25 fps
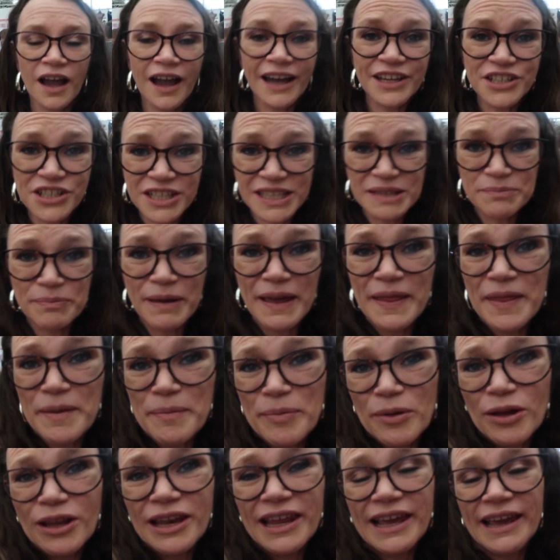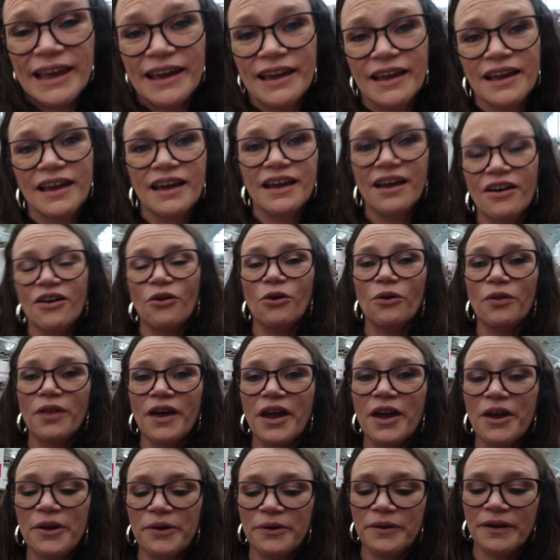I just bit the bullet.
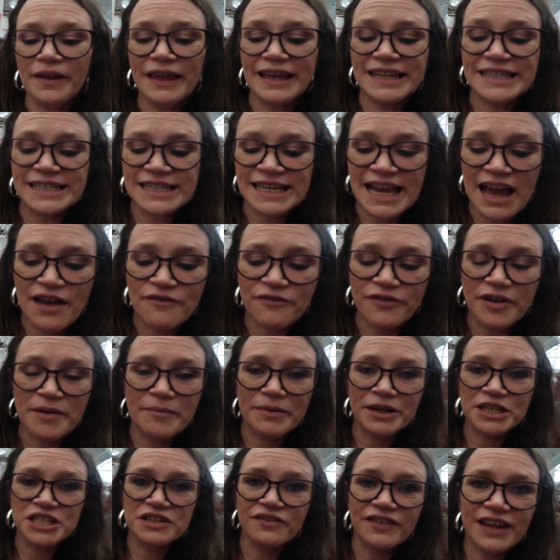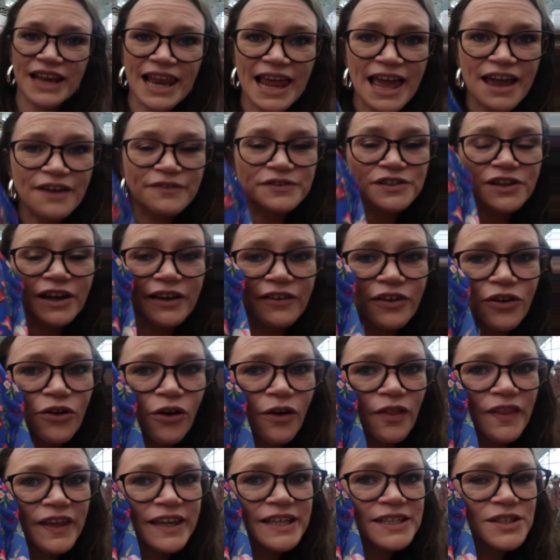Although he didn't have very much of it left, I've
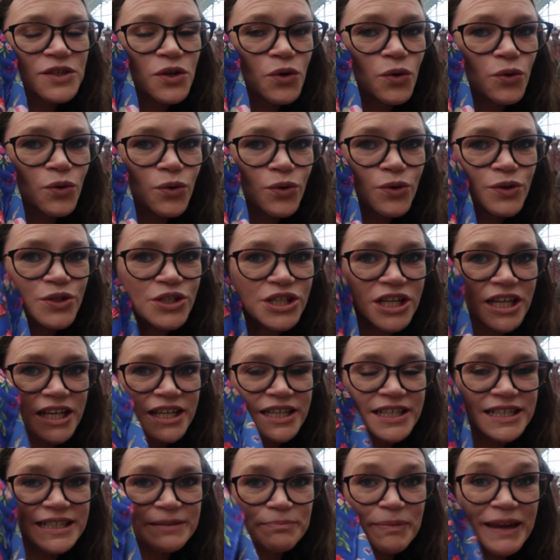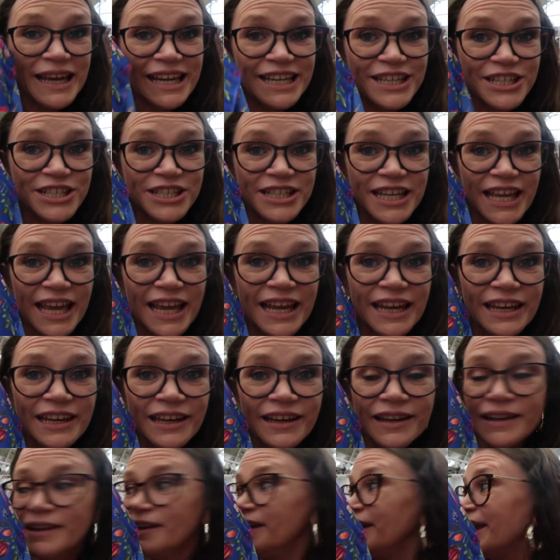got this gorgeous peach skin.
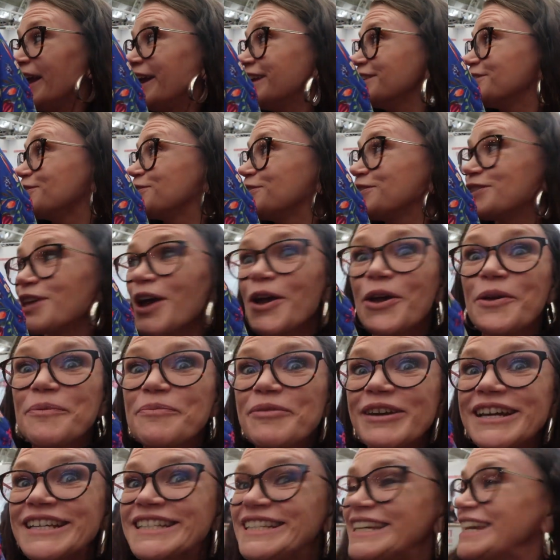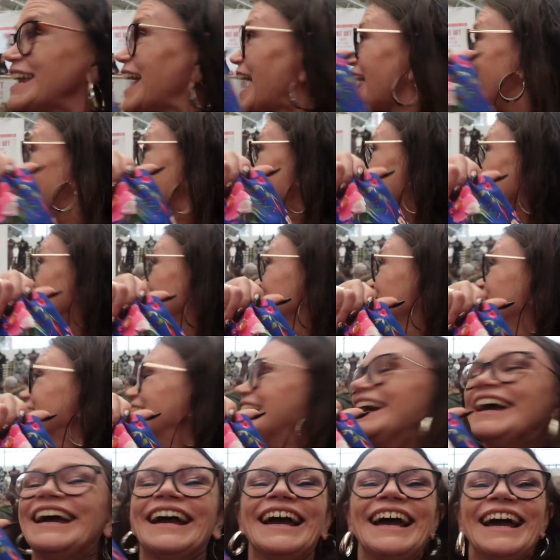It's so pretty. Hello.
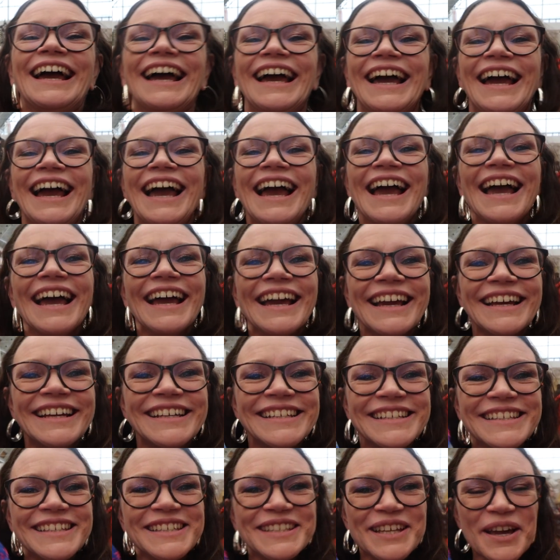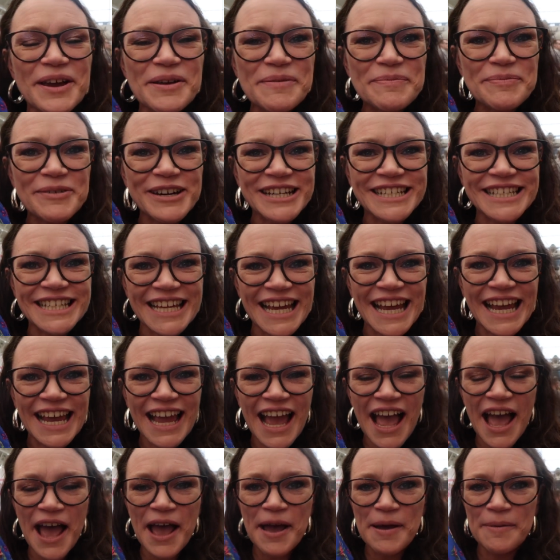It's so pretty,
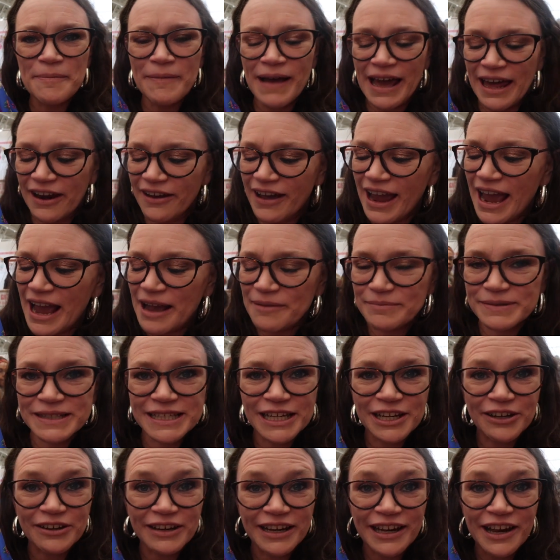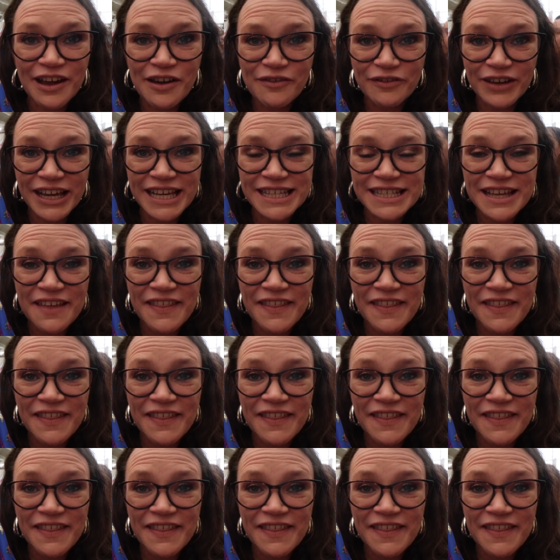and I absolutely love it.